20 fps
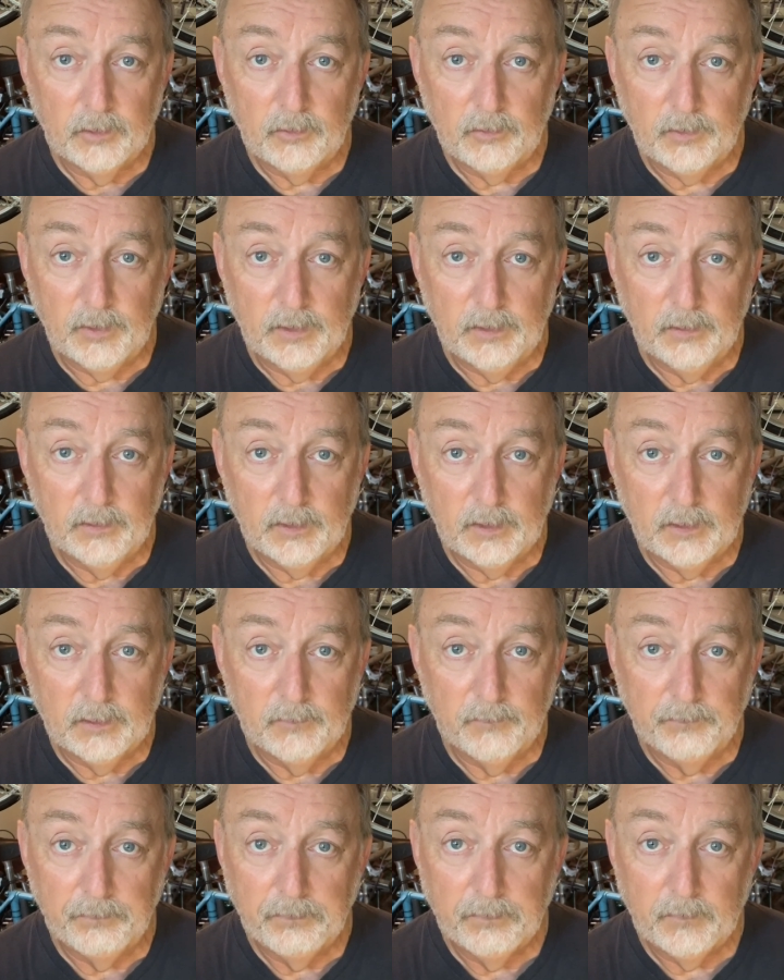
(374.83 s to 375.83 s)
and
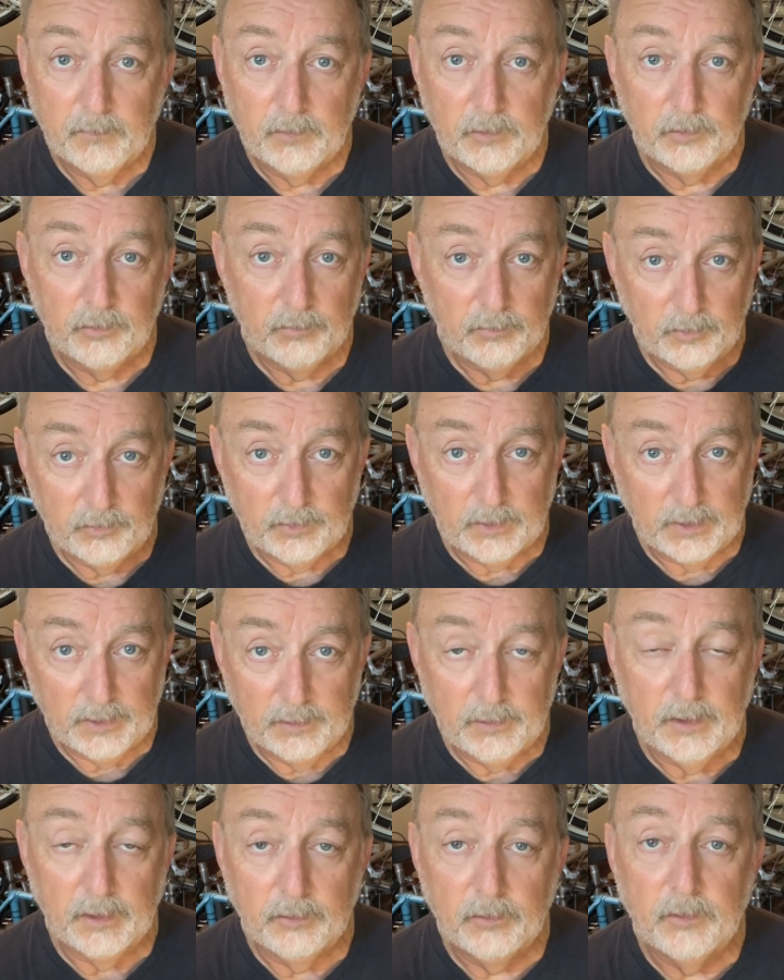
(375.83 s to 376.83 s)
just decided
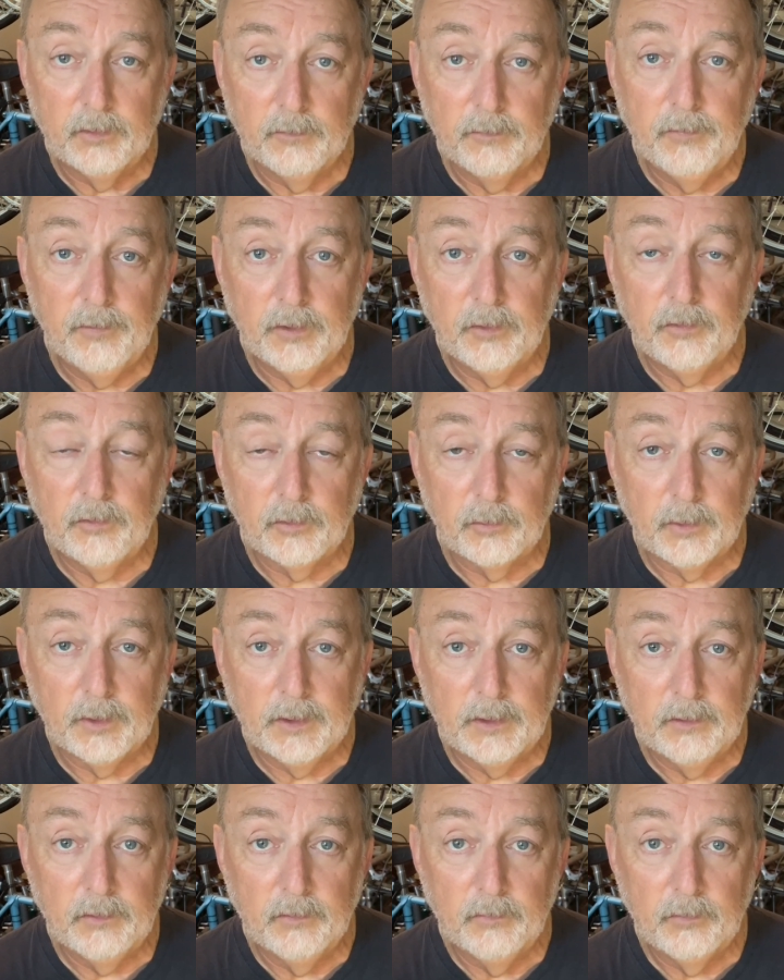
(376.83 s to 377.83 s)
not to finish the ride.
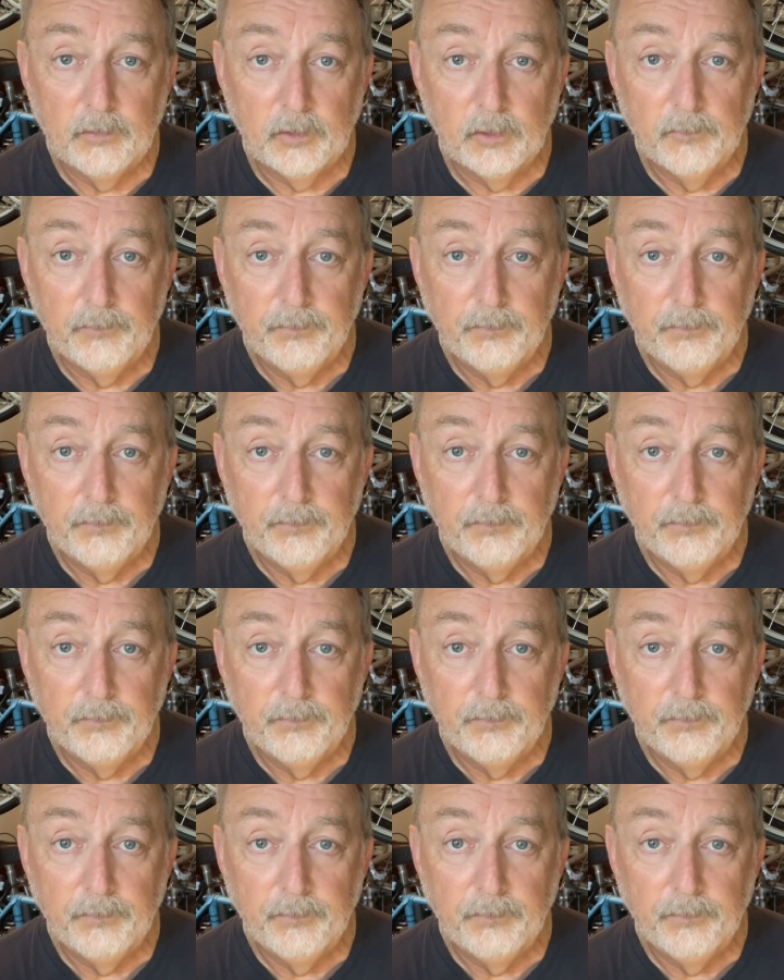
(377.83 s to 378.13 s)
So